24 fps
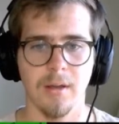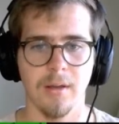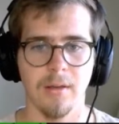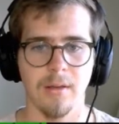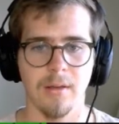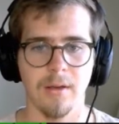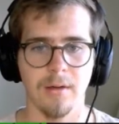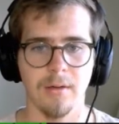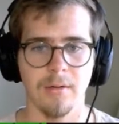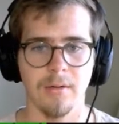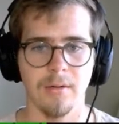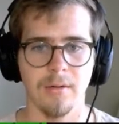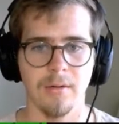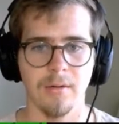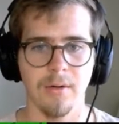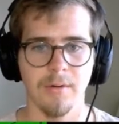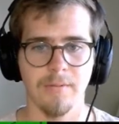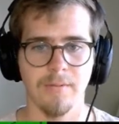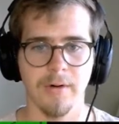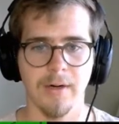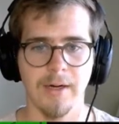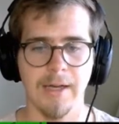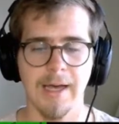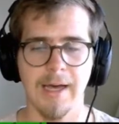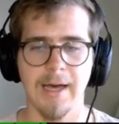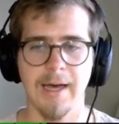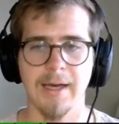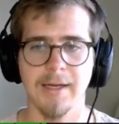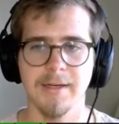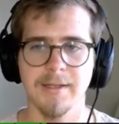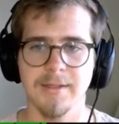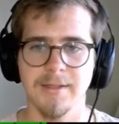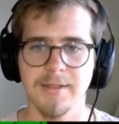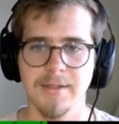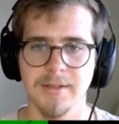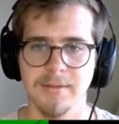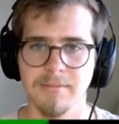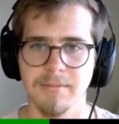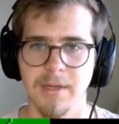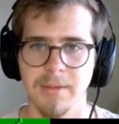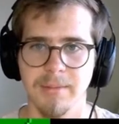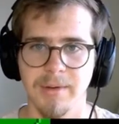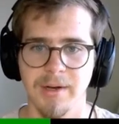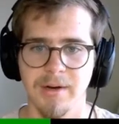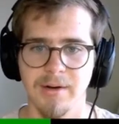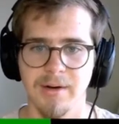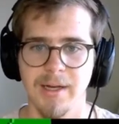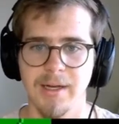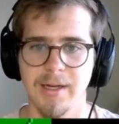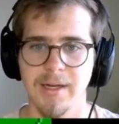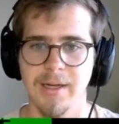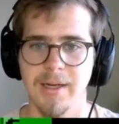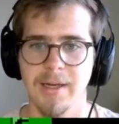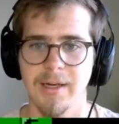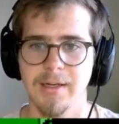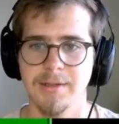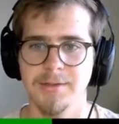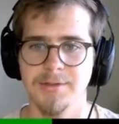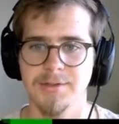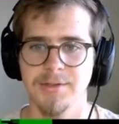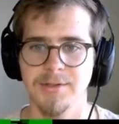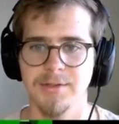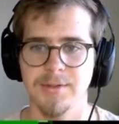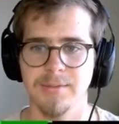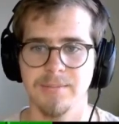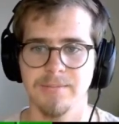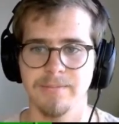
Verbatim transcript: Thank the Lord for guides. Am I right, guys?